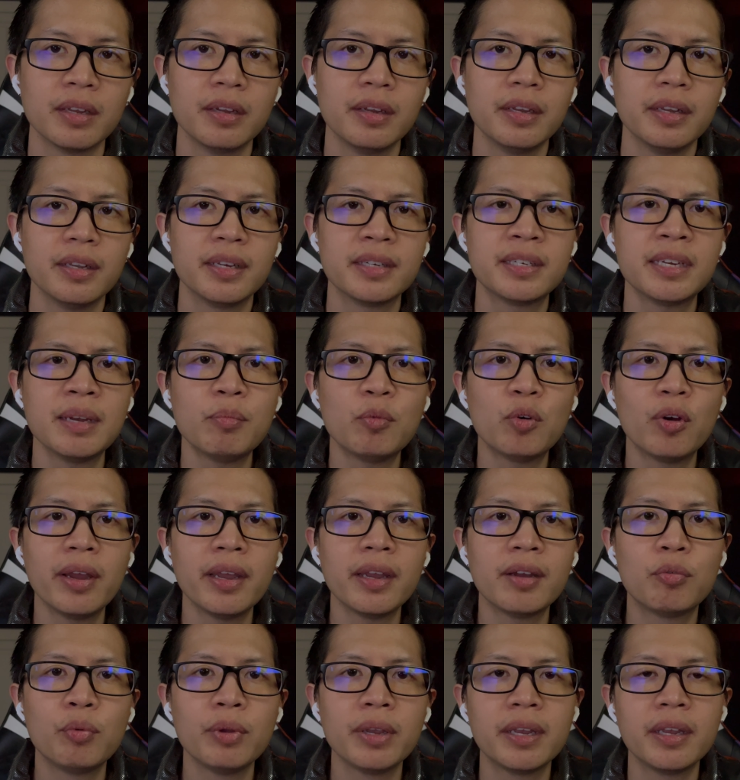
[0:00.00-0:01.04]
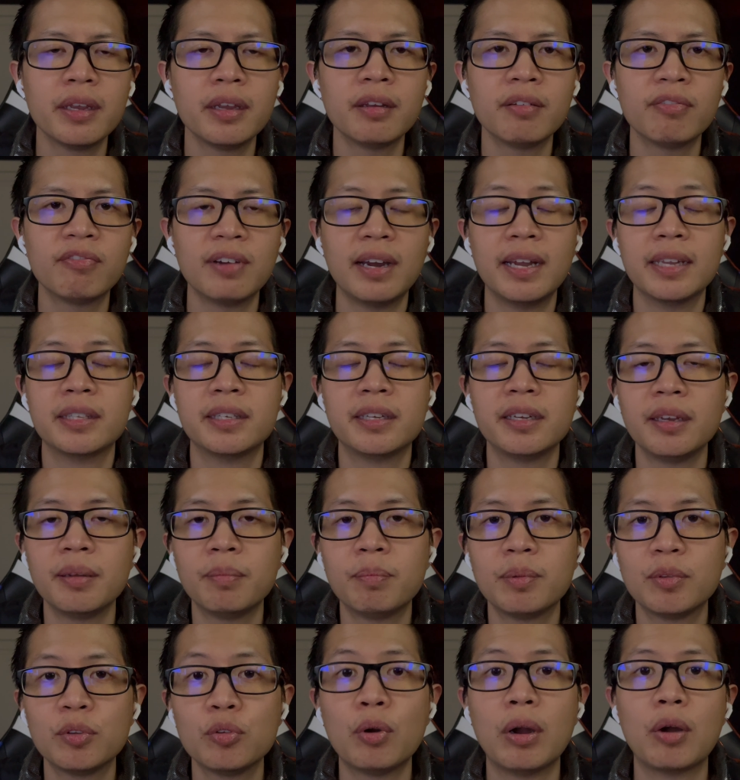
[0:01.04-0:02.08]
The same way we give a
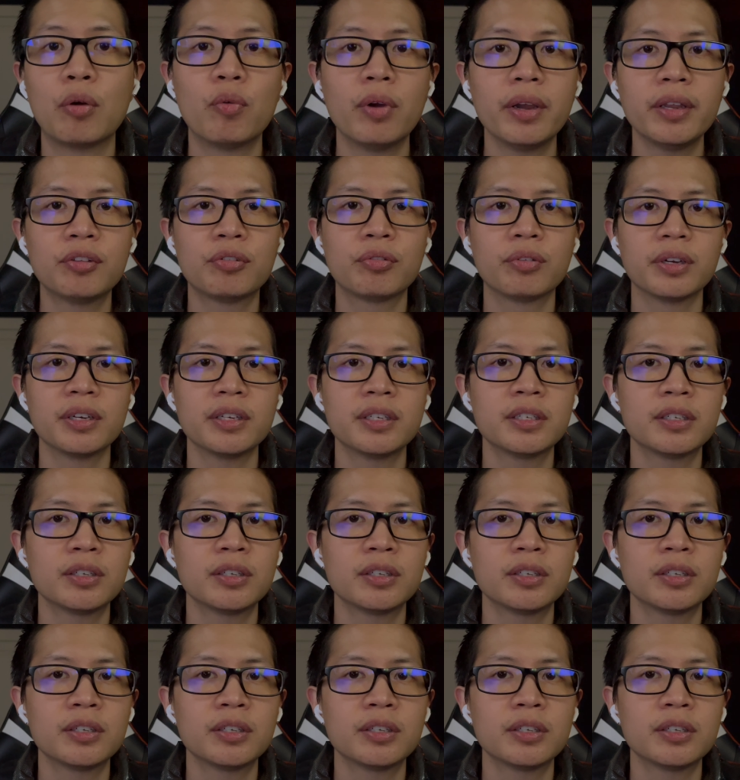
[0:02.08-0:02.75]
tip to a waitress